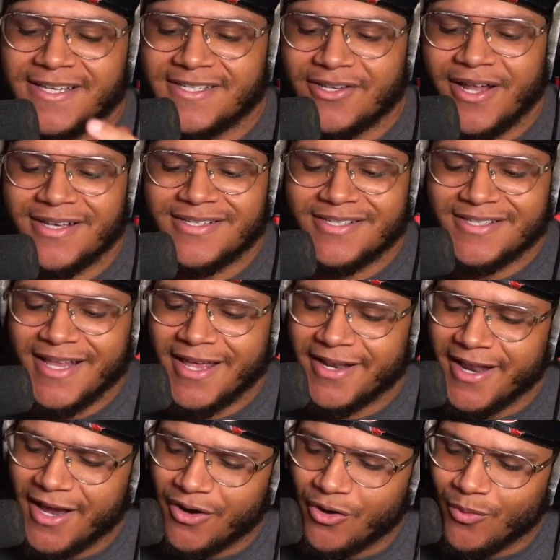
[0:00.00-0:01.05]
So that's just like
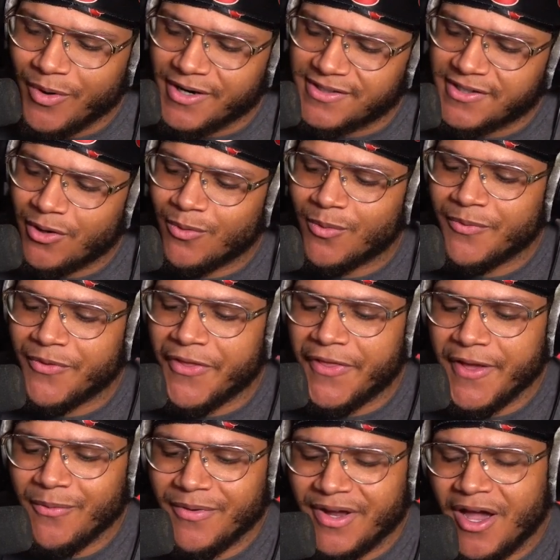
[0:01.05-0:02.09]
not gonna work. So the
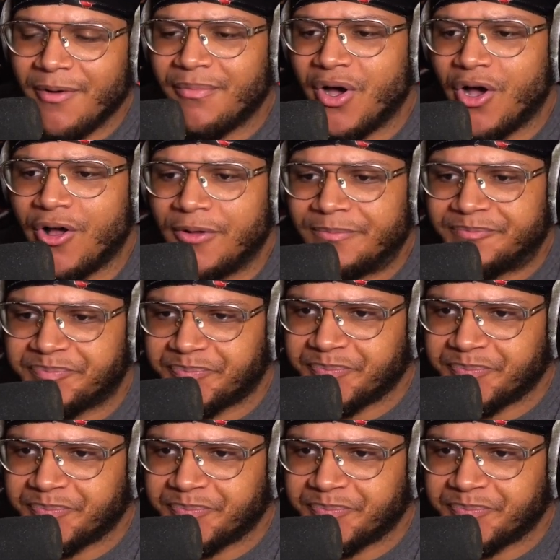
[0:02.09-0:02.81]
thing with Gumball